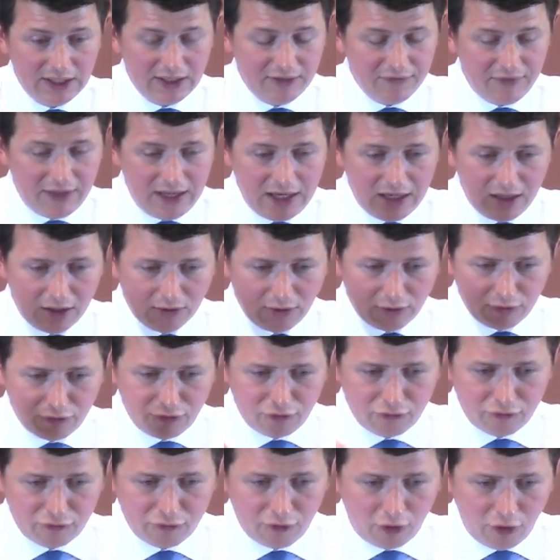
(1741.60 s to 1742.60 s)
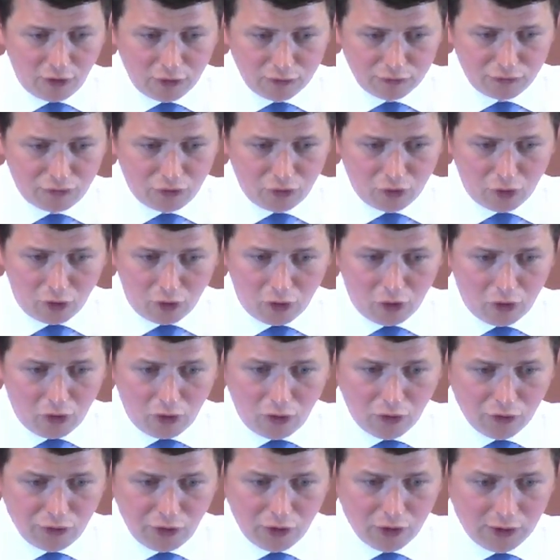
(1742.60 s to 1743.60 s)
they can assault you
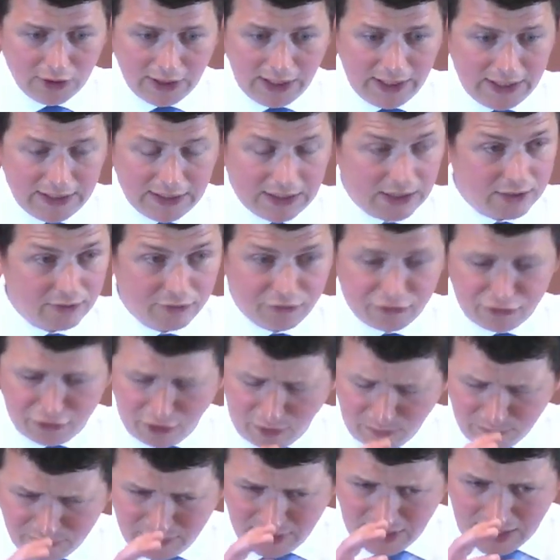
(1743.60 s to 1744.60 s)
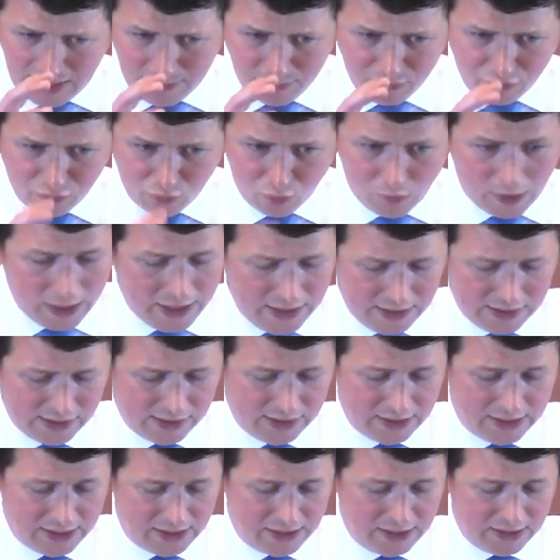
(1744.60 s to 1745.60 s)
all you like, and sometimes
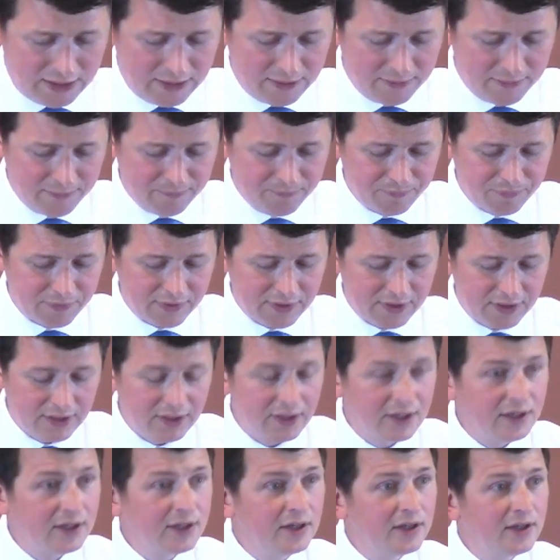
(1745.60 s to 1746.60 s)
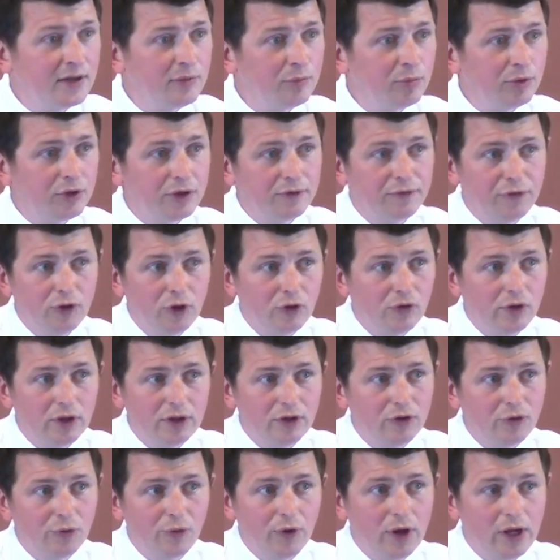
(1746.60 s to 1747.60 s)
rightly. But if you're
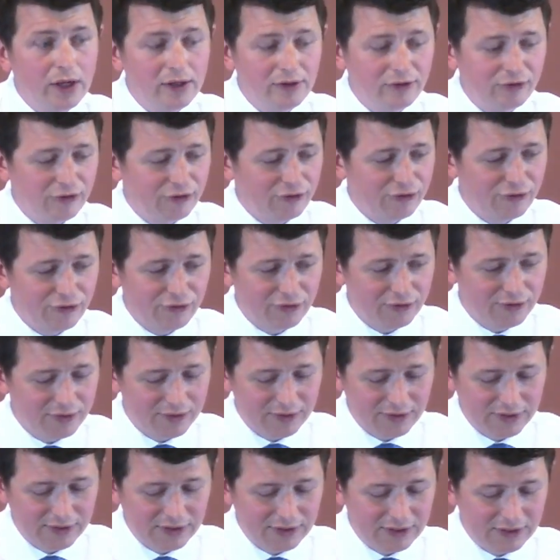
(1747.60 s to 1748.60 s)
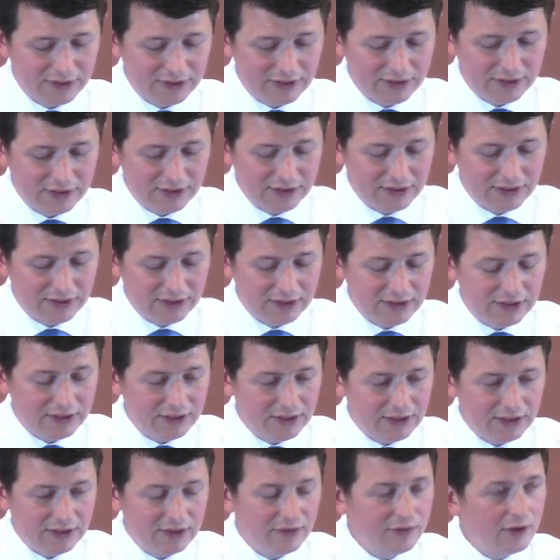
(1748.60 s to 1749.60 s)
in Christ,
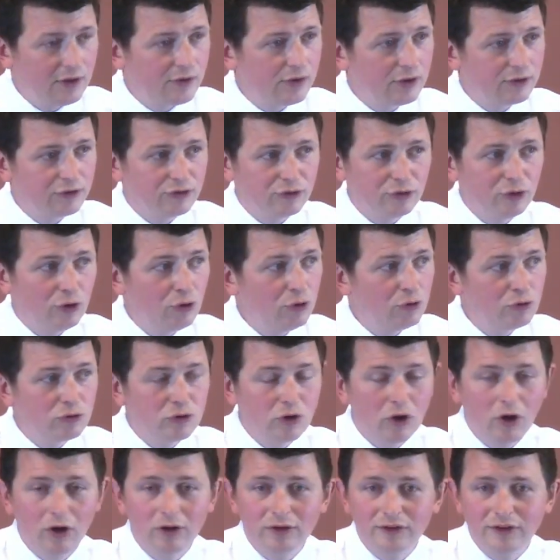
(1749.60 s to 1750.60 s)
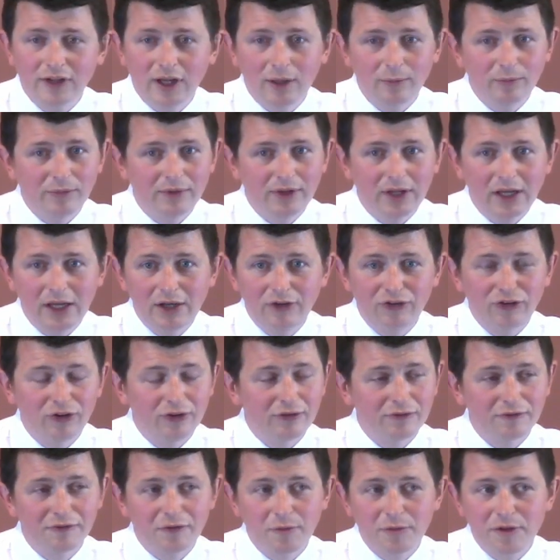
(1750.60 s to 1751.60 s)
there is no
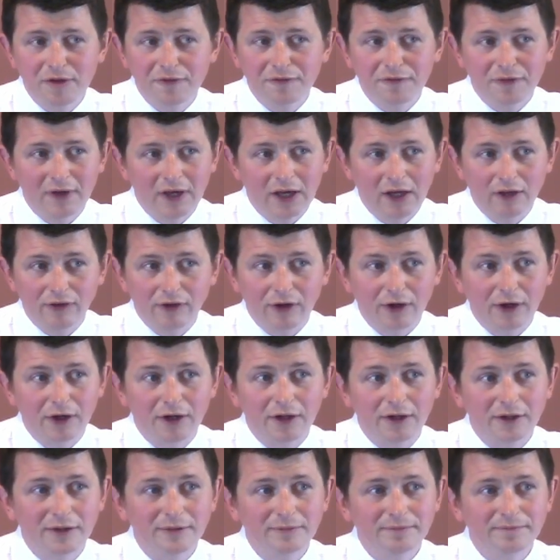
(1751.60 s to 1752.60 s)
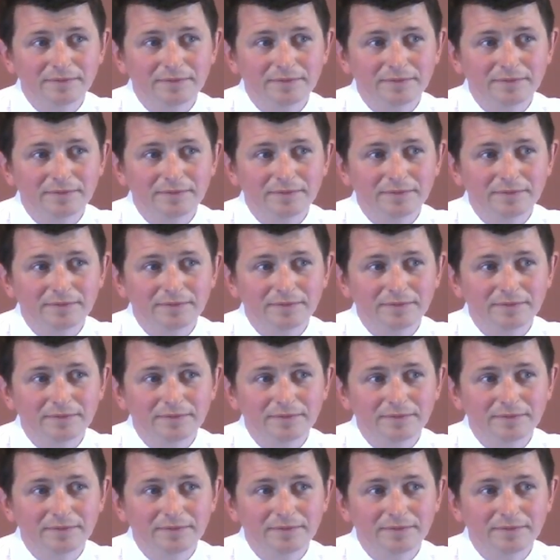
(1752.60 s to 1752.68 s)
condemnation from the Father.